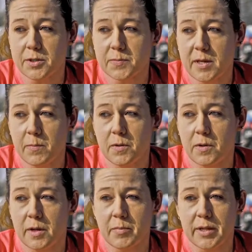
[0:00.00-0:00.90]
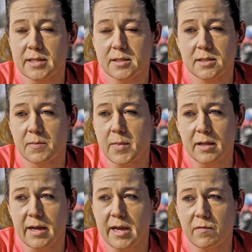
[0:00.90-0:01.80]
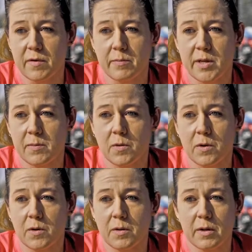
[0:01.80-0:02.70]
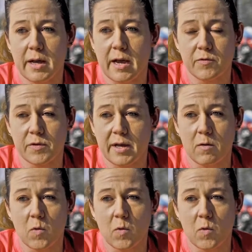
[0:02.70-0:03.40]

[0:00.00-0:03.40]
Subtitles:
puts people and places in my life, and people after that,